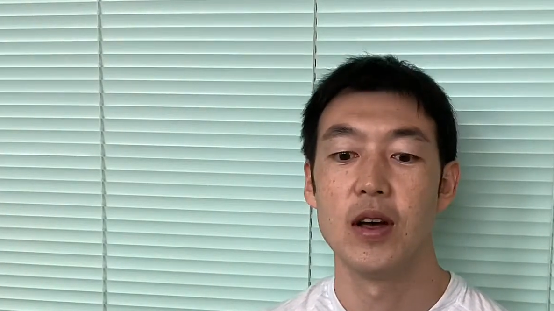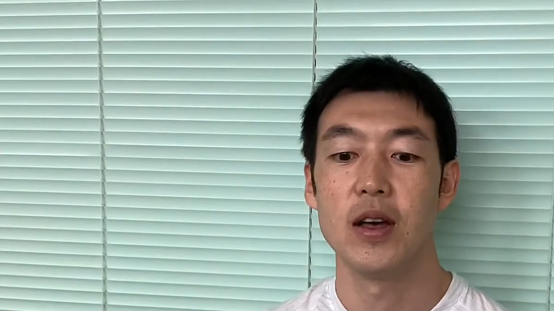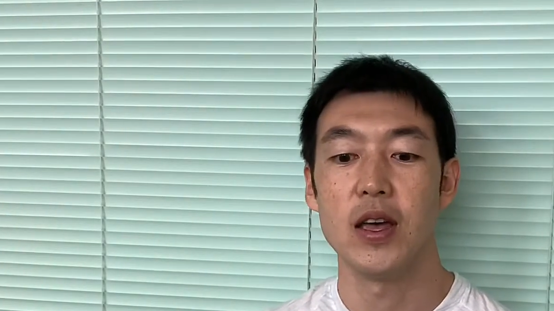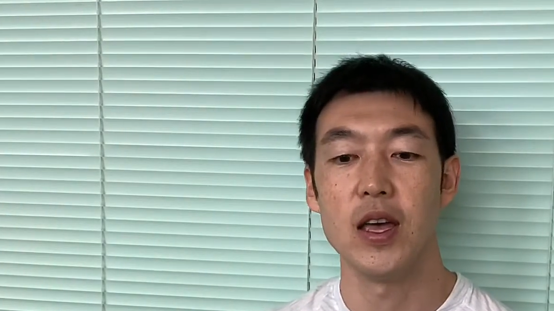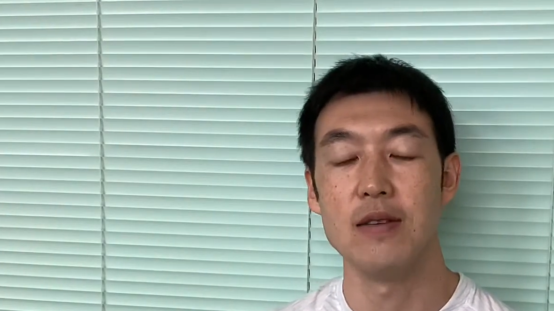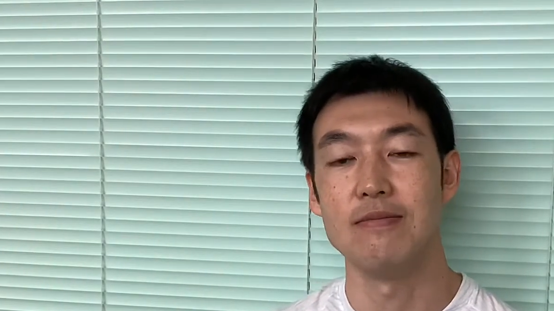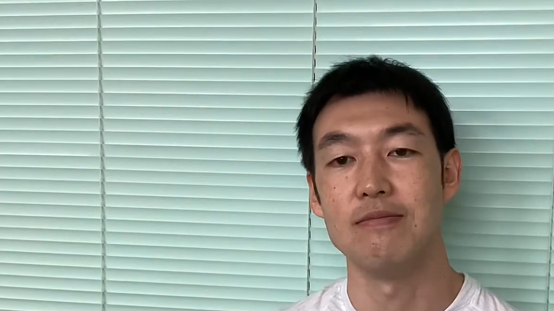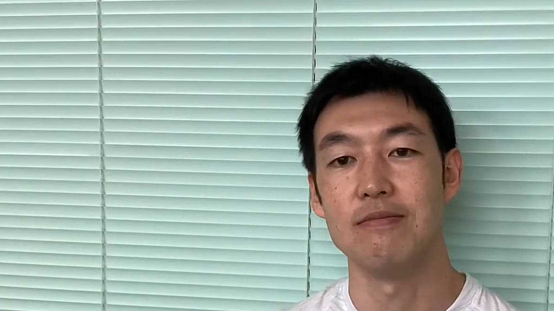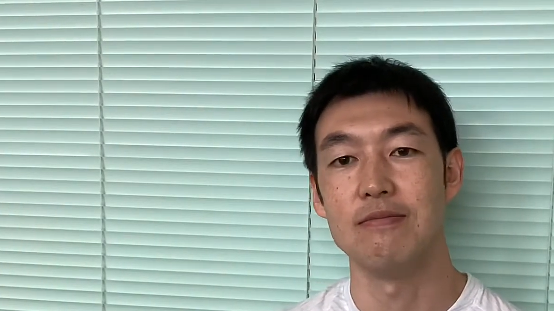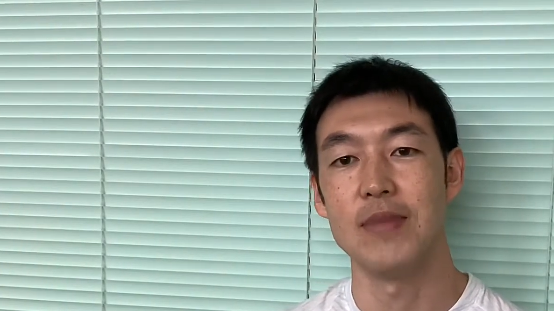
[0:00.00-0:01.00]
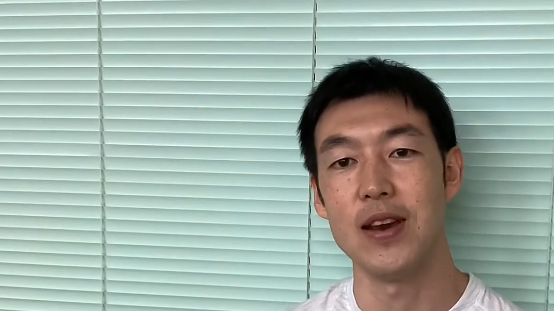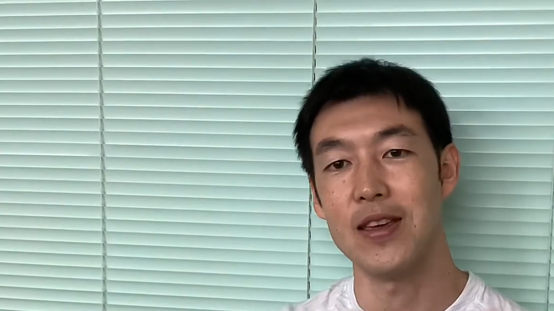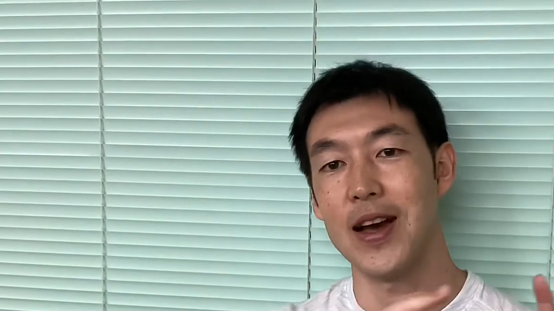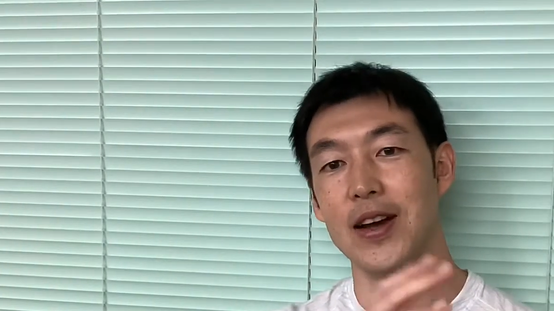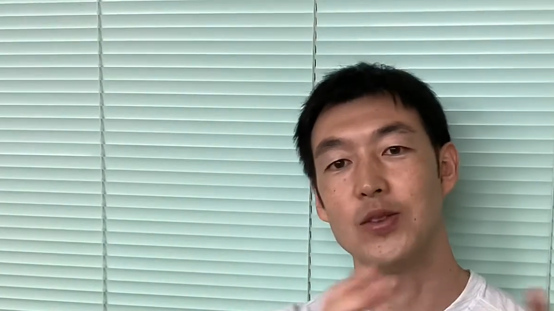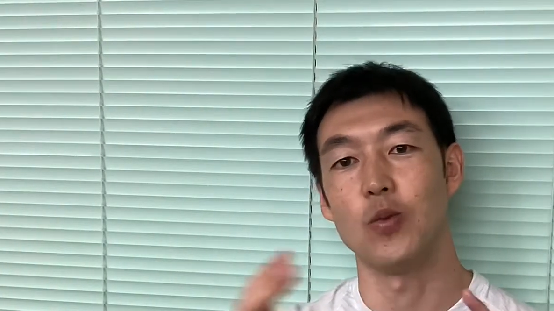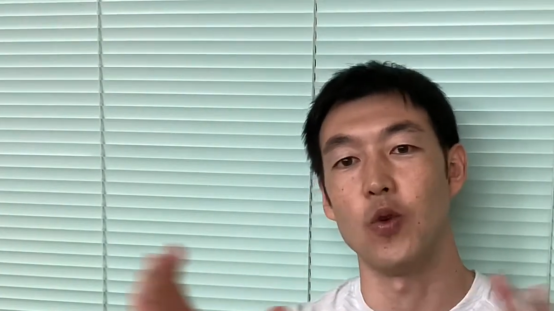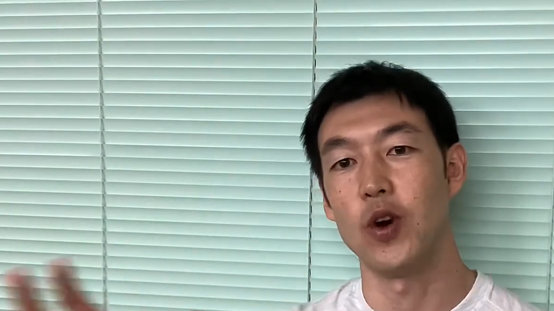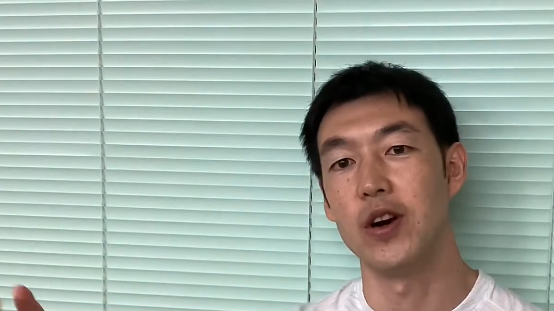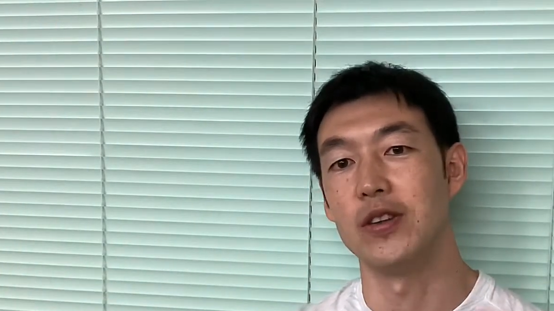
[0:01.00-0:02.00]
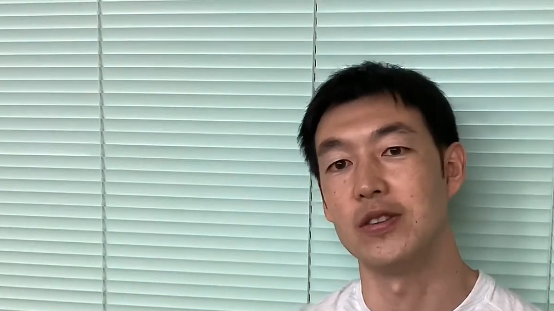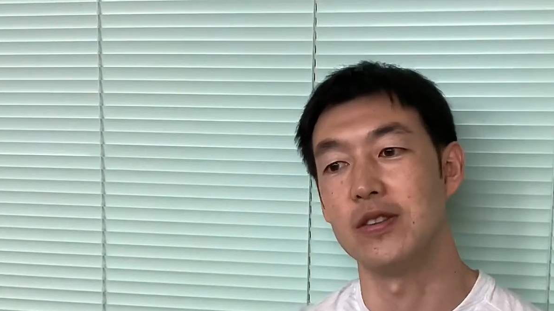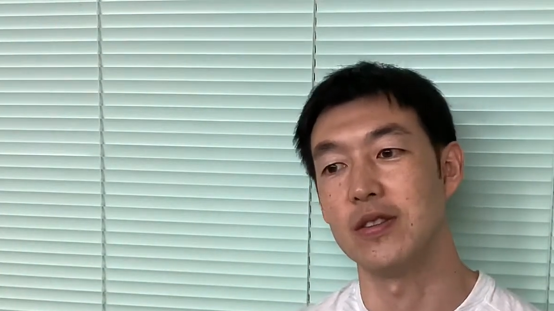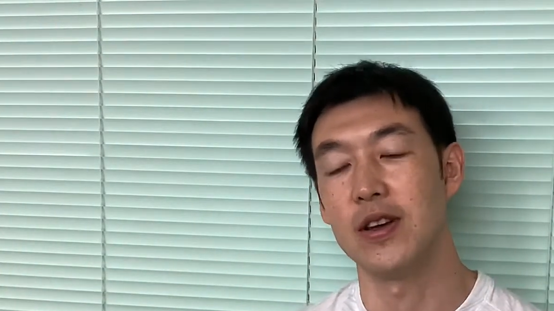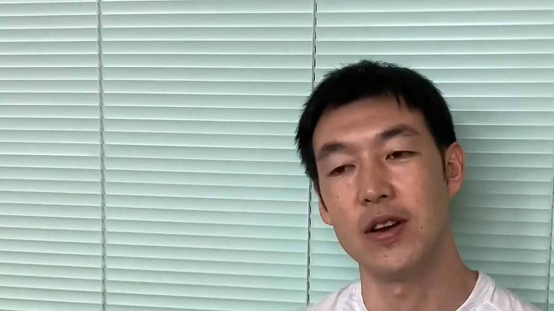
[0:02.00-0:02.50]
in many kinds of words, there are